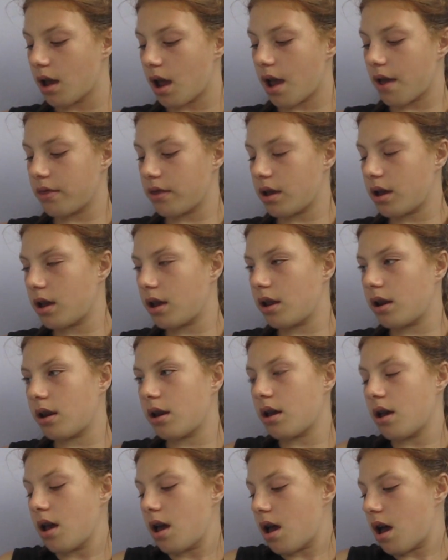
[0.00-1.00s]
and
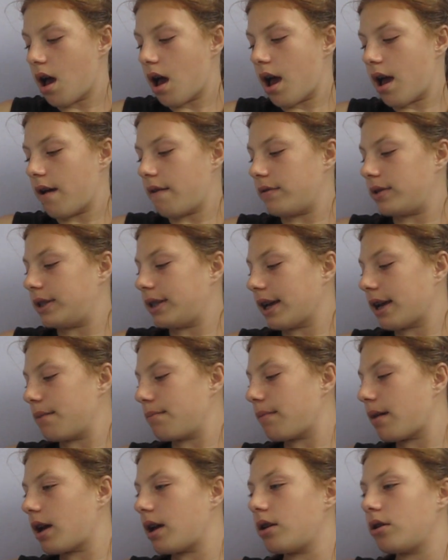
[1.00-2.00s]
then I have a
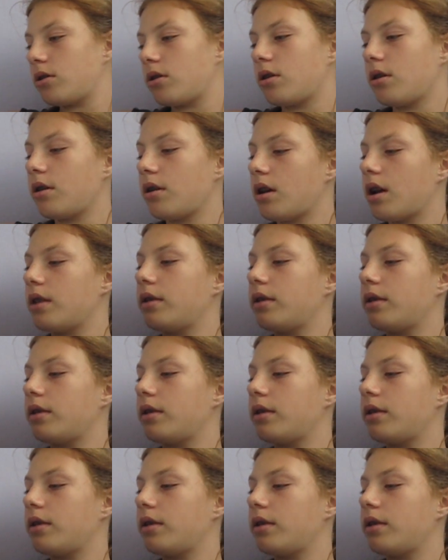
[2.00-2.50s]
second binder,